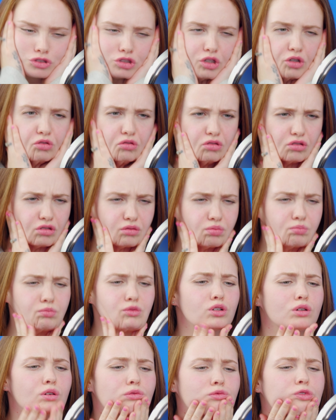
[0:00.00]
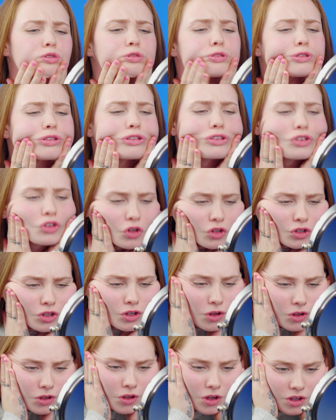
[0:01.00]
so smooth.
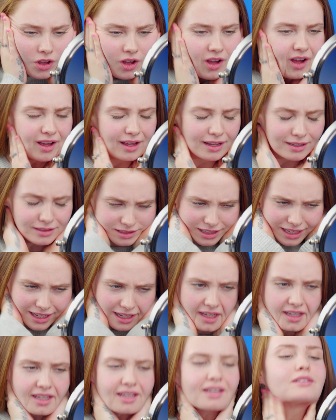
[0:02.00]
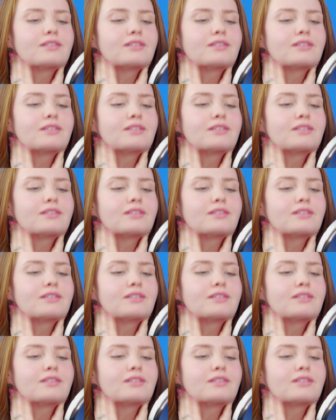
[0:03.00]
It's like,